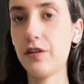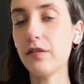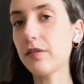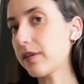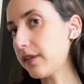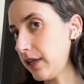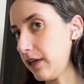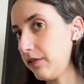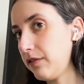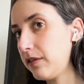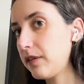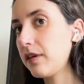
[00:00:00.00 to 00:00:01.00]
the
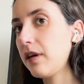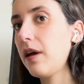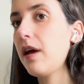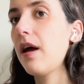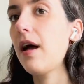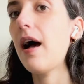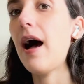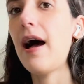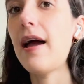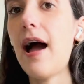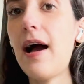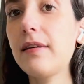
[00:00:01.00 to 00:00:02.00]
sleeves.
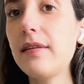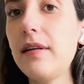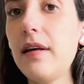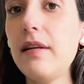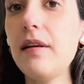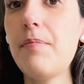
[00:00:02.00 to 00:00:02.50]
I accidentally